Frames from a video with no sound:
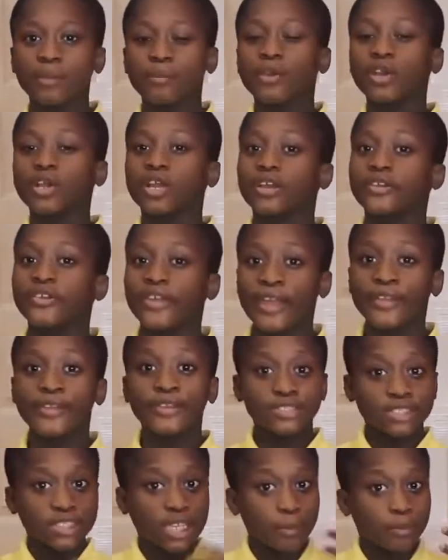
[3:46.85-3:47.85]
American guy
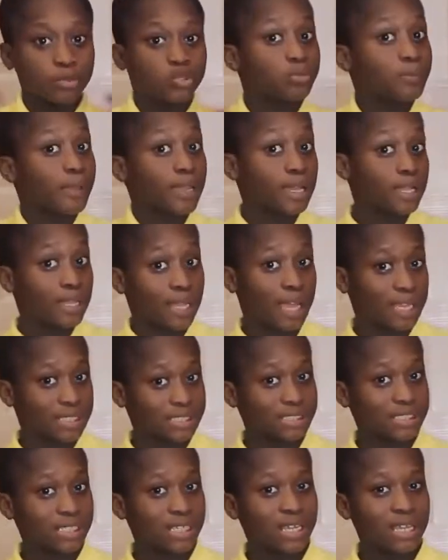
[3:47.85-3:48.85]
just came into my
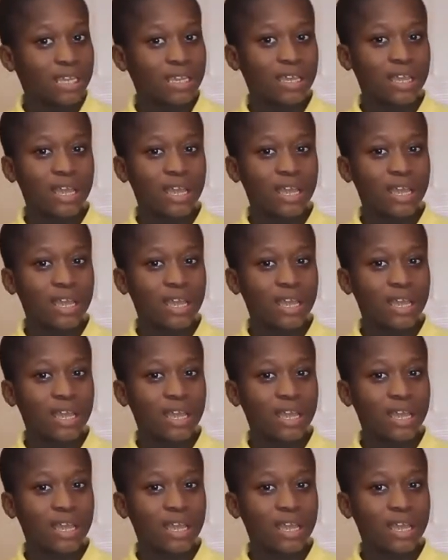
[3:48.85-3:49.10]
class.